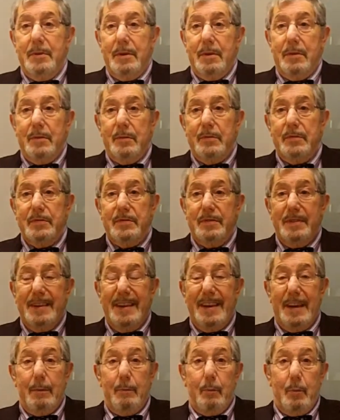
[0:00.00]

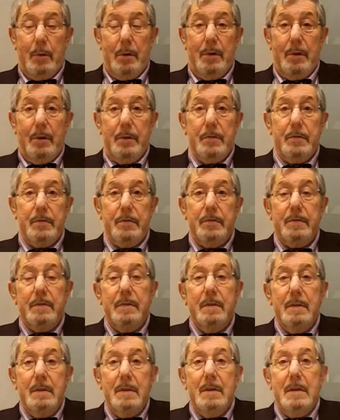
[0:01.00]
because it
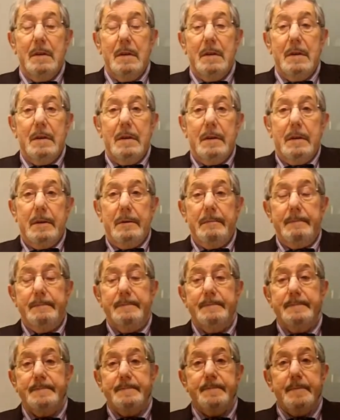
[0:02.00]
works.
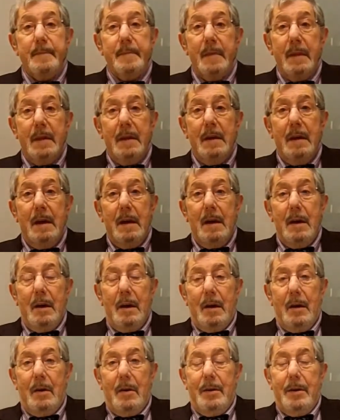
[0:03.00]

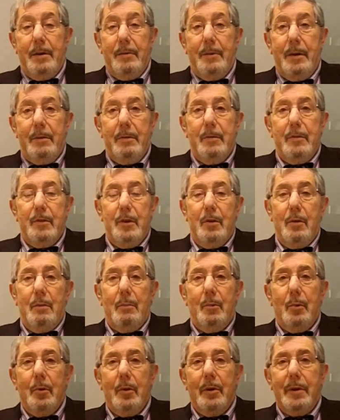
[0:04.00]
I don't know if there's a
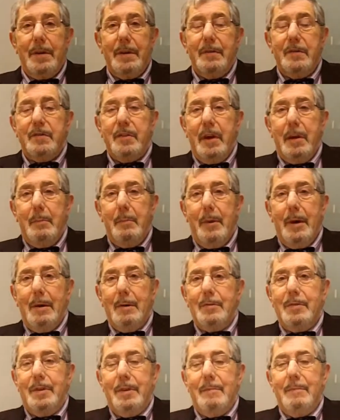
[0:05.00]
lot more I can say
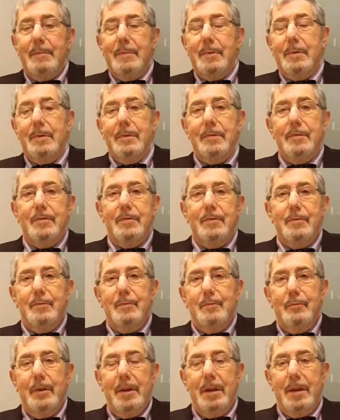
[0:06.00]
about it,
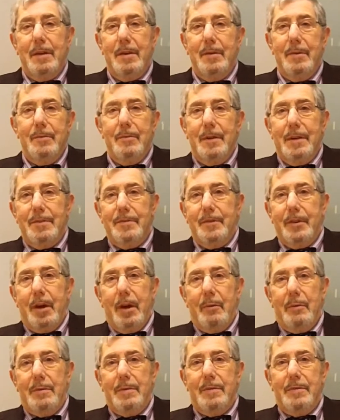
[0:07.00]
because really you need to
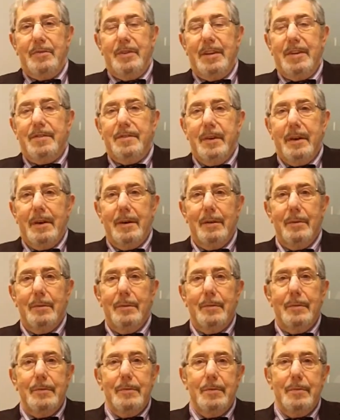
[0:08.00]
go into detail
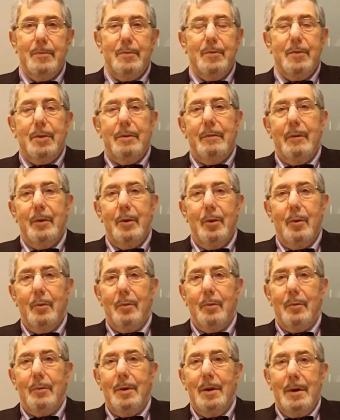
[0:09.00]
and give a
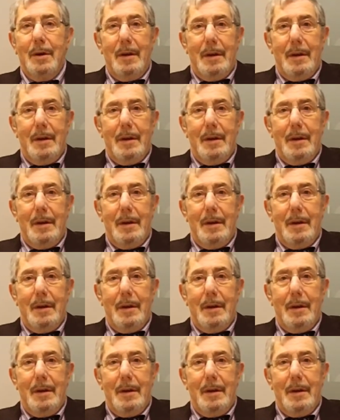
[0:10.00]
long